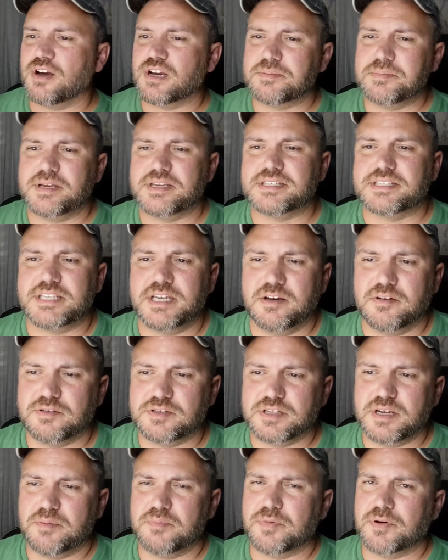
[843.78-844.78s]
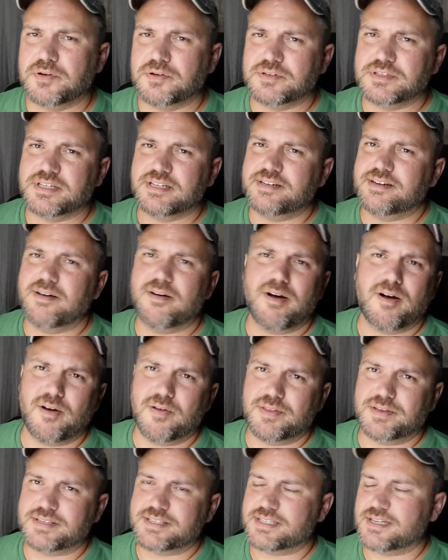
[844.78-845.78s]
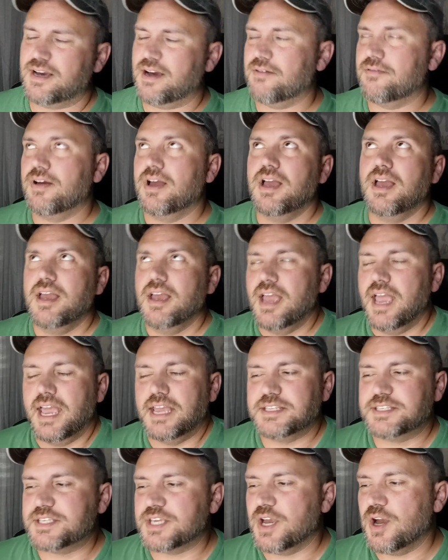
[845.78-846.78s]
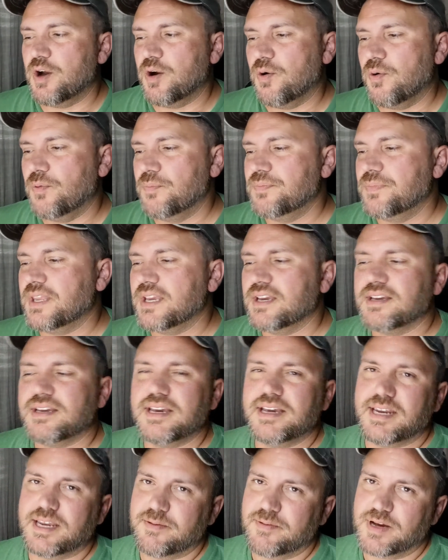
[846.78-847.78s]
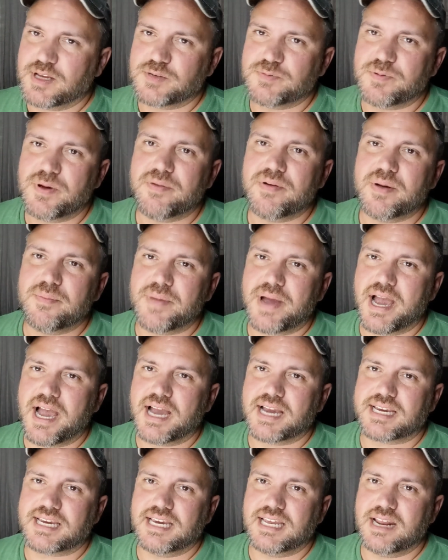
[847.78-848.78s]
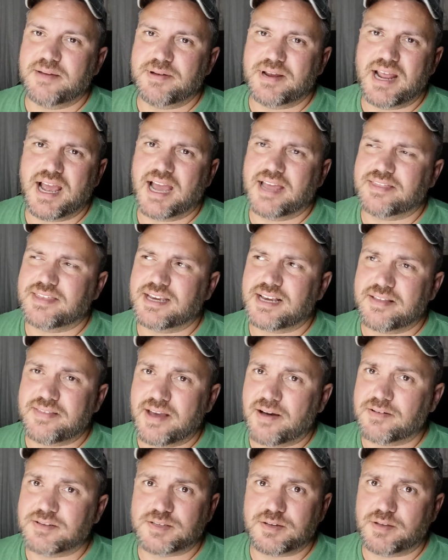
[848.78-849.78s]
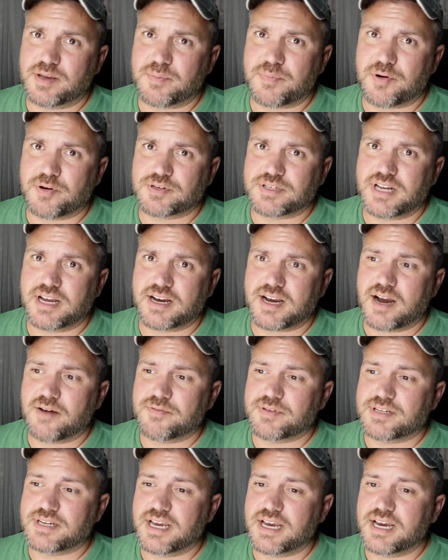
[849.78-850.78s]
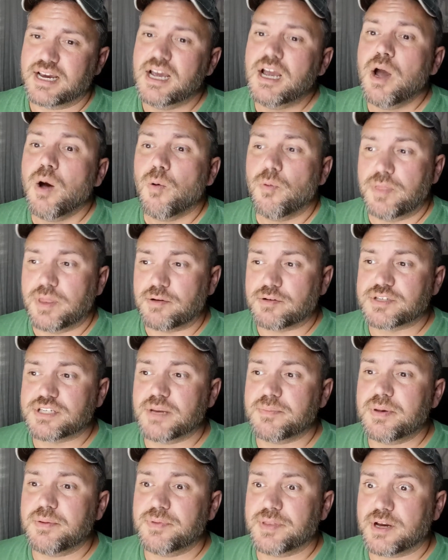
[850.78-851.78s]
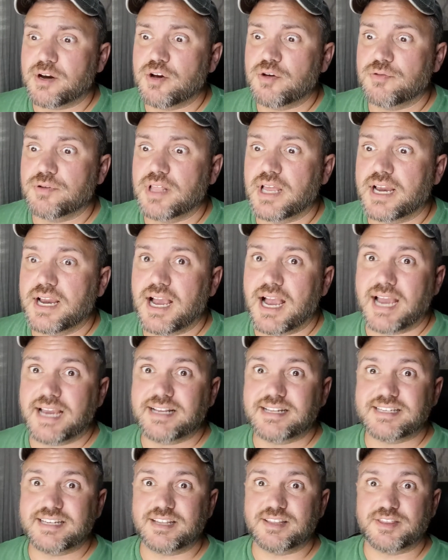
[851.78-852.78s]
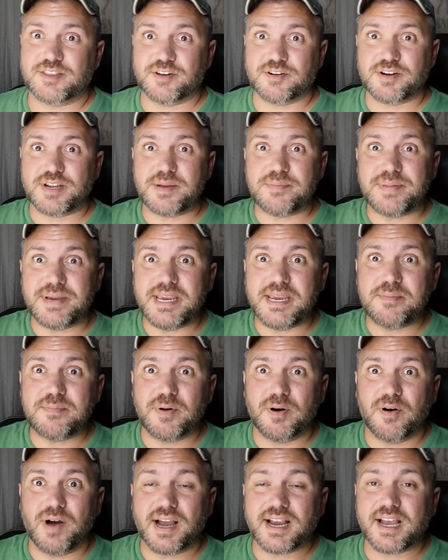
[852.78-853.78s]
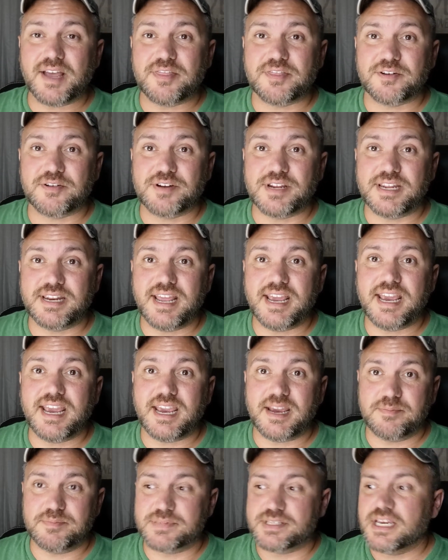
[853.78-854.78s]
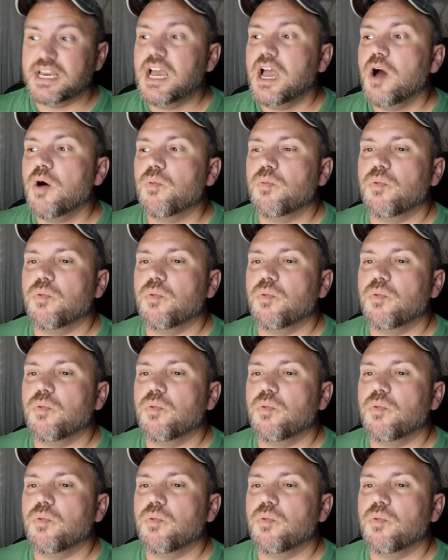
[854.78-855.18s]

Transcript: talking about sales numbers and, all this stuff. And so, anyways, we went back, and I think that was the only person I got for the day. Well, there were some people there who were like, I did 30 people. I got 30 names.